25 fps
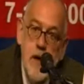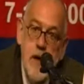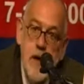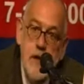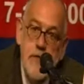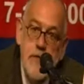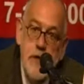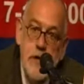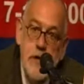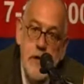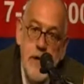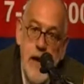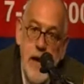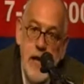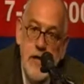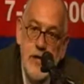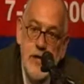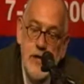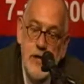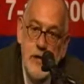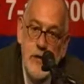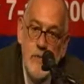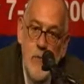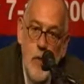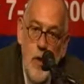And the
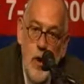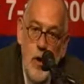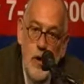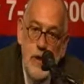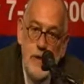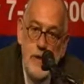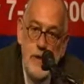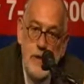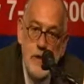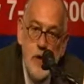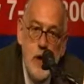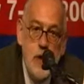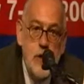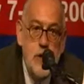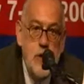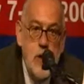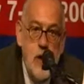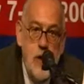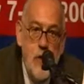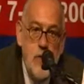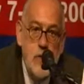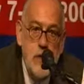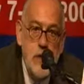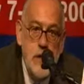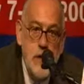intention was not
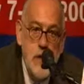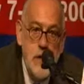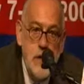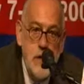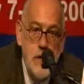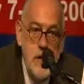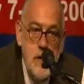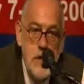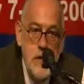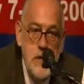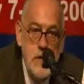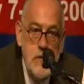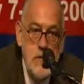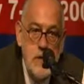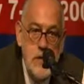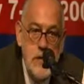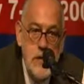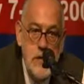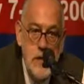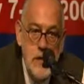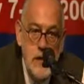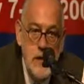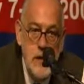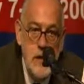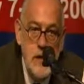only to
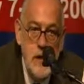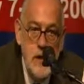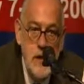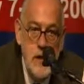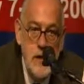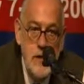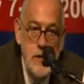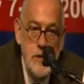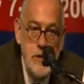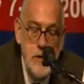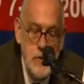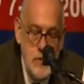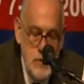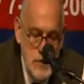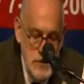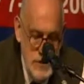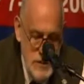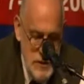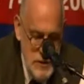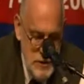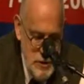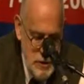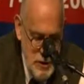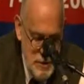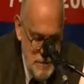kill
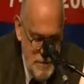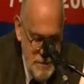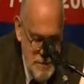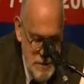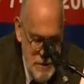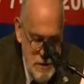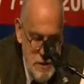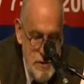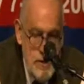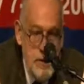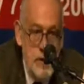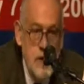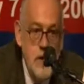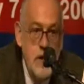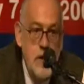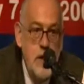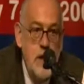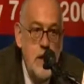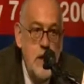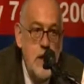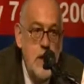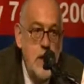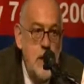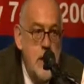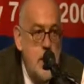Jews and Gypsies,
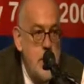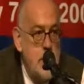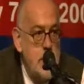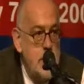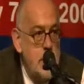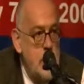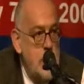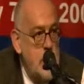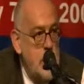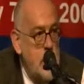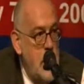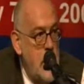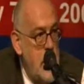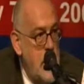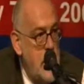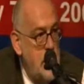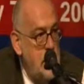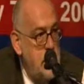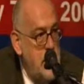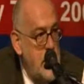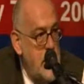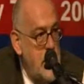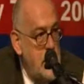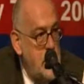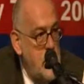in the
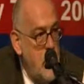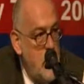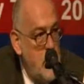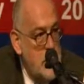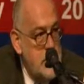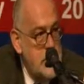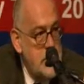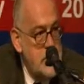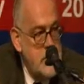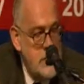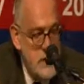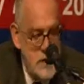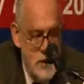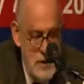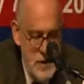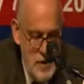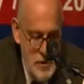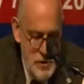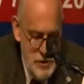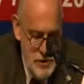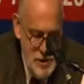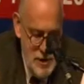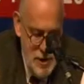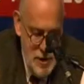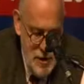Generalplan Ost,
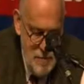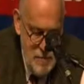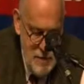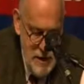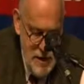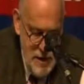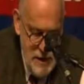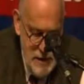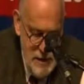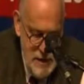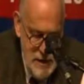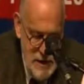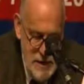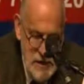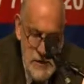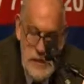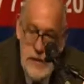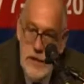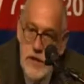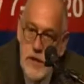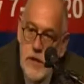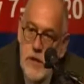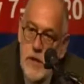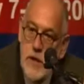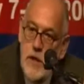Generalplan
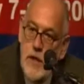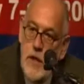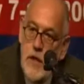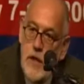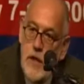East,